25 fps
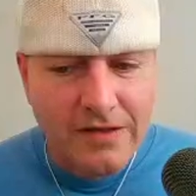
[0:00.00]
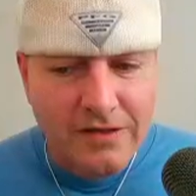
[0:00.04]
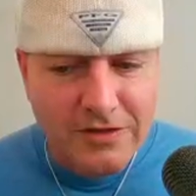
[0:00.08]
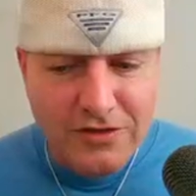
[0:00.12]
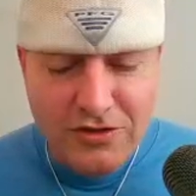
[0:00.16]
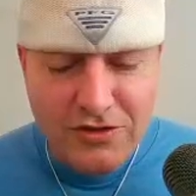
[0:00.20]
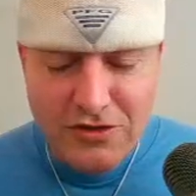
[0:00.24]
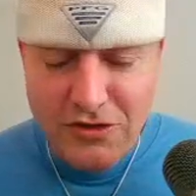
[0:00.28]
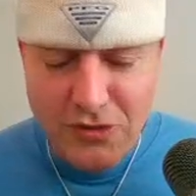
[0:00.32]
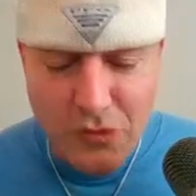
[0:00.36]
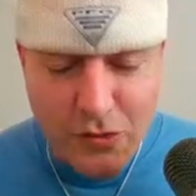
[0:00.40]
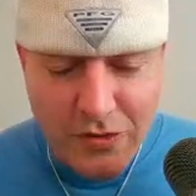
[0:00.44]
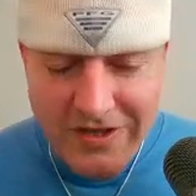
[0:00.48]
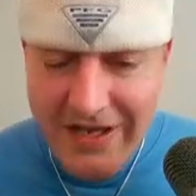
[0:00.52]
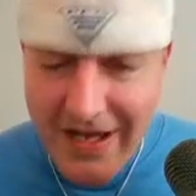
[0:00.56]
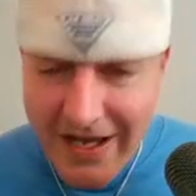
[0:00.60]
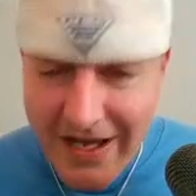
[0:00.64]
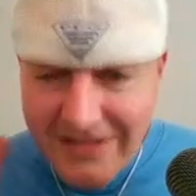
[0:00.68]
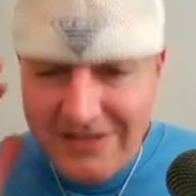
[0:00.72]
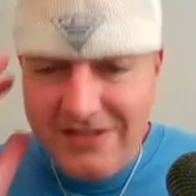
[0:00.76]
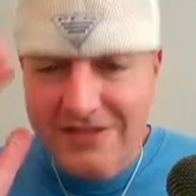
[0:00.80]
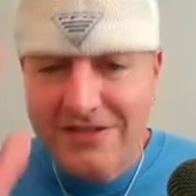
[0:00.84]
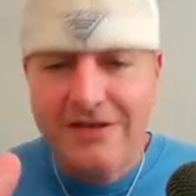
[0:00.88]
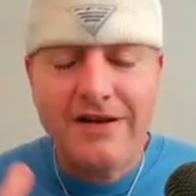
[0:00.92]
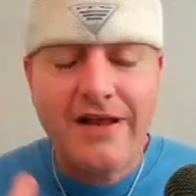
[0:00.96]
So
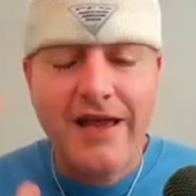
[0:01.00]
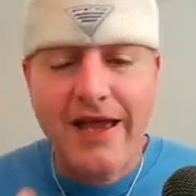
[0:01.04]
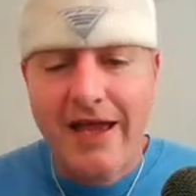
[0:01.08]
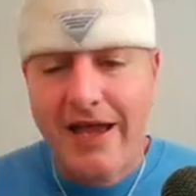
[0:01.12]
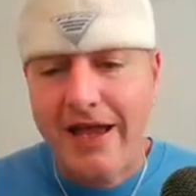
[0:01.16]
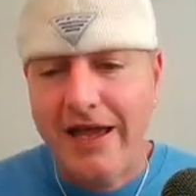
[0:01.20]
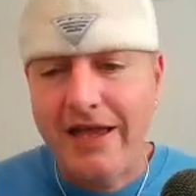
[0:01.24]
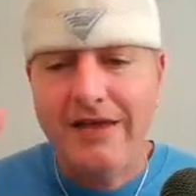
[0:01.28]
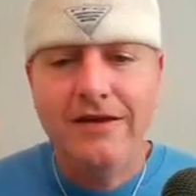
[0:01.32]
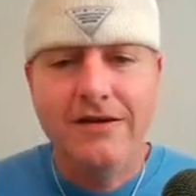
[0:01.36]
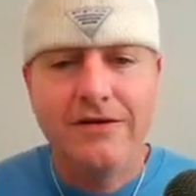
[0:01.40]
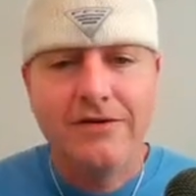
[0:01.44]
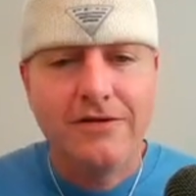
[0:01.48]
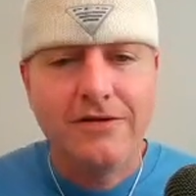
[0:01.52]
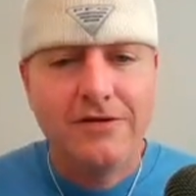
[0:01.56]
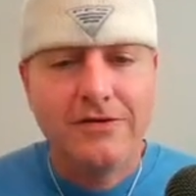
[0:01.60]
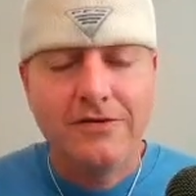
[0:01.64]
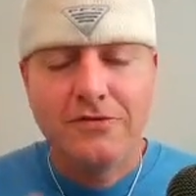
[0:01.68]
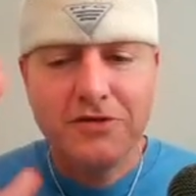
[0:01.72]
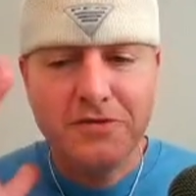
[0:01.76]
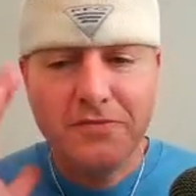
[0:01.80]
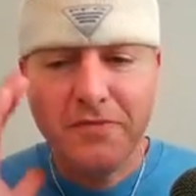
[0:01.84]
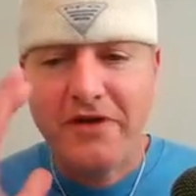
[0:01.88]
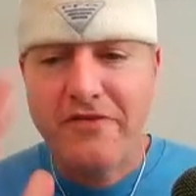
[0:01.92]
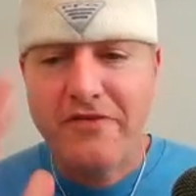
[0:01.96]
yesterday
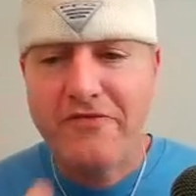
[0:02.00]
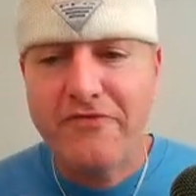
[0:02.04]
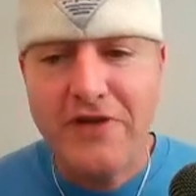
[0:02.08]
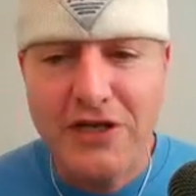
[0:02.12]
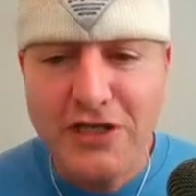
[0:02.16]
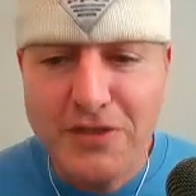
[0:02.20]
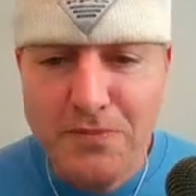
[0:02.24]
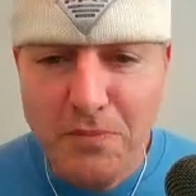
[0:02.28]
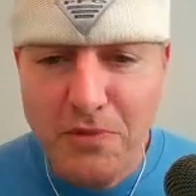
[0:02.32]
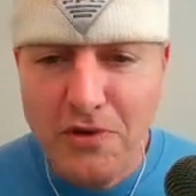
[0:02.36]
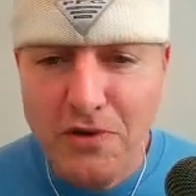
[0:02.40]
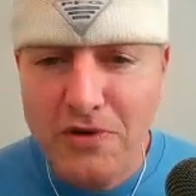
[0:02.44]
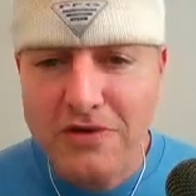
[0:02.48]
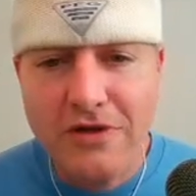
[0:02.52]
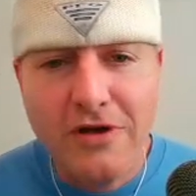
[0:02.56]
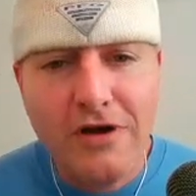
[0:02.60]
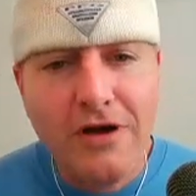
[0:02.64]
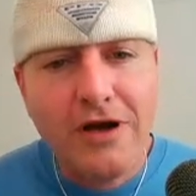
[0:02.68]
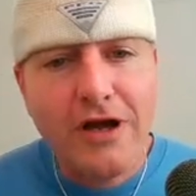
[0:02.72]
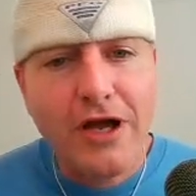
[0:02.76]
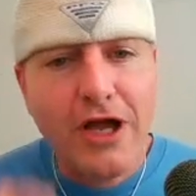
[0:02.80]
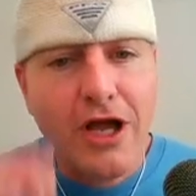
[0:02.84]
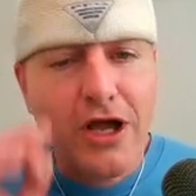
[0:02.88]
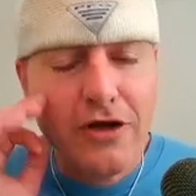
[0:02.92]
was my French bulldog